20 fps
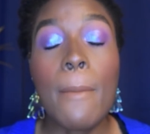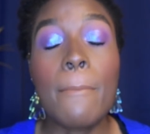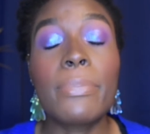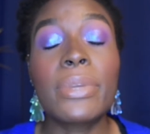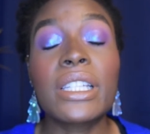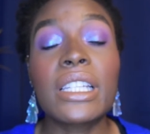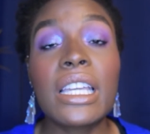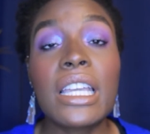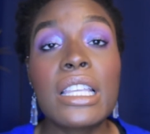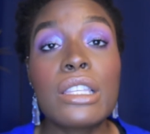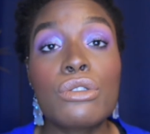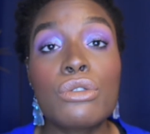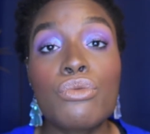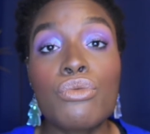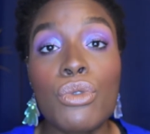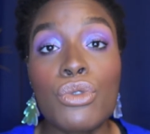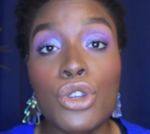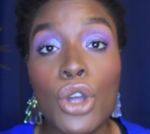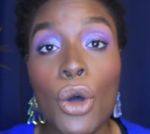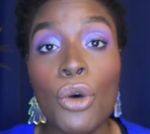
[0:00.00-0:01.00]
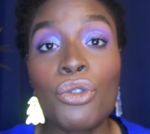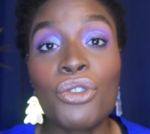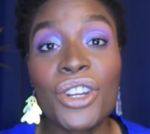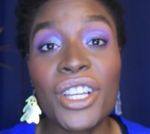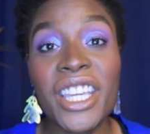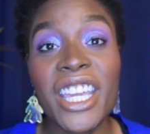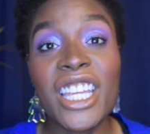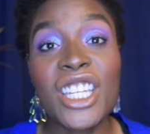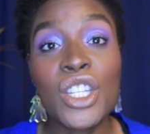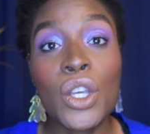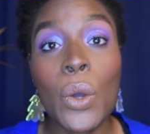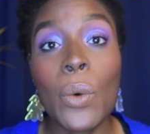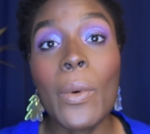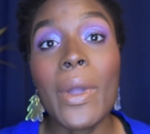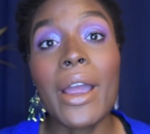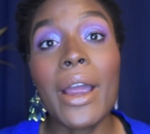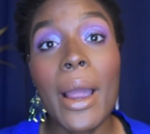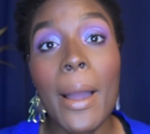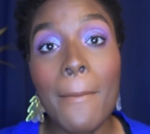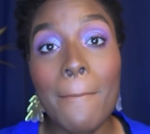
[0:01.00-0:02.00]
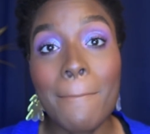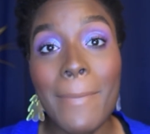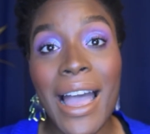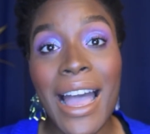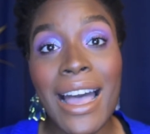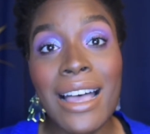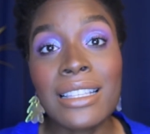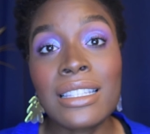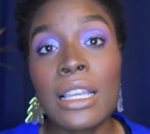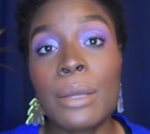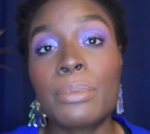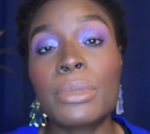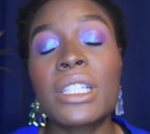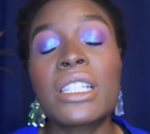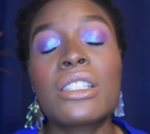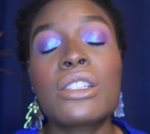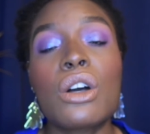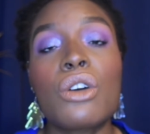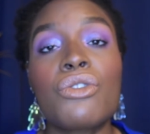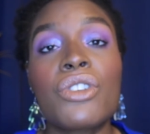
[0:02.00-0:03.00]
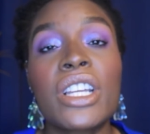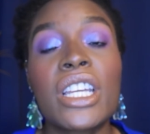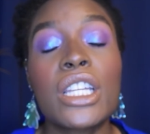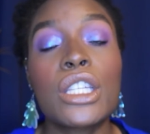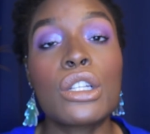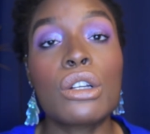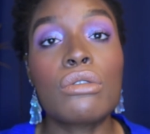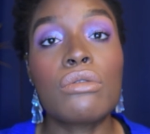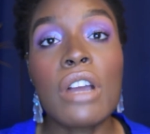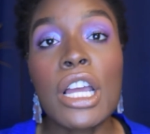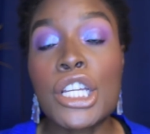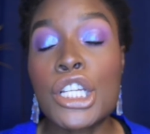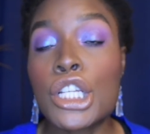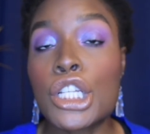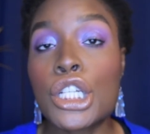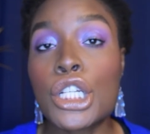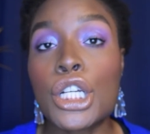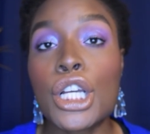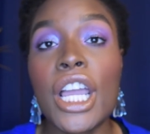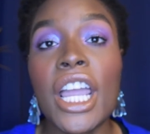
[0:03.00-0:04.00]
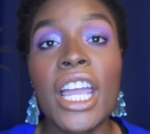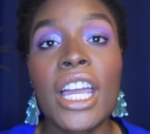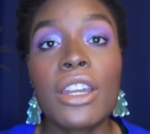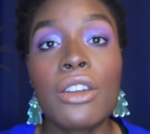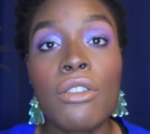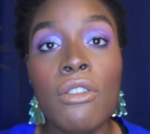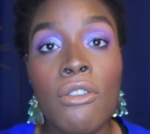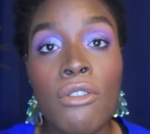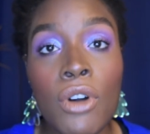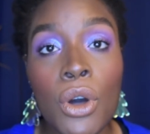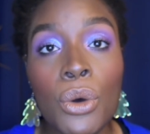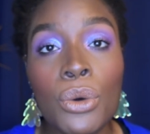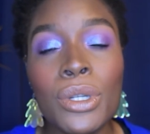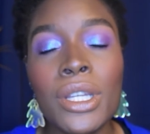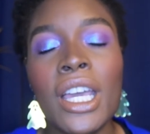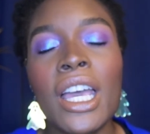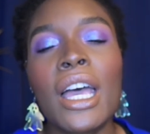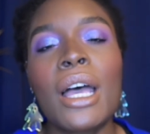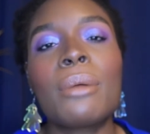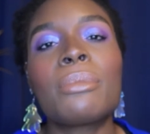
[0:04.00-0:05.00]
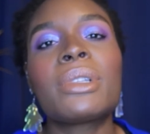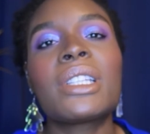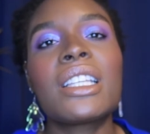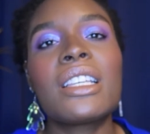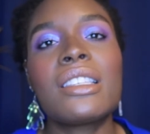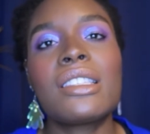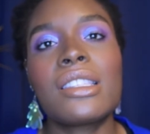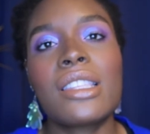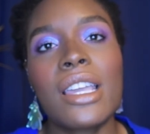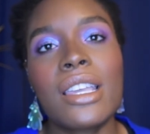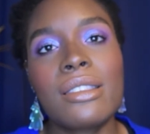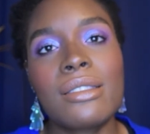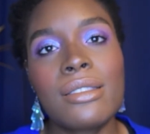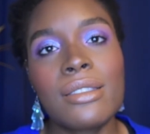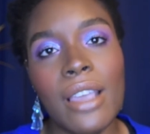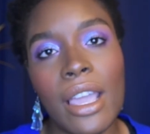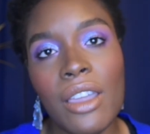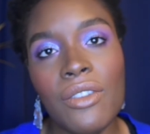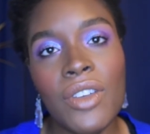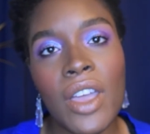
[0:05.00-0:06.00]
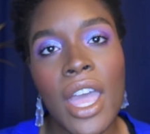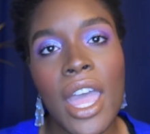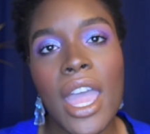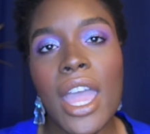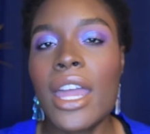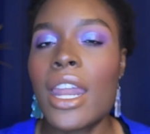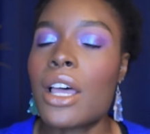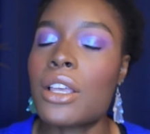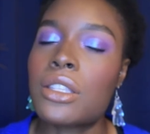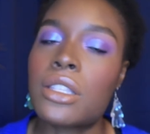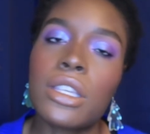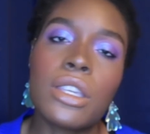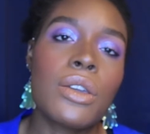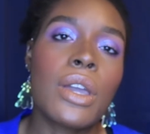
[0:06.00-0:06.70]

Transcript: Please don't forget to wear a mask. Please don't forget to register and vote. Please stay safe, and I'll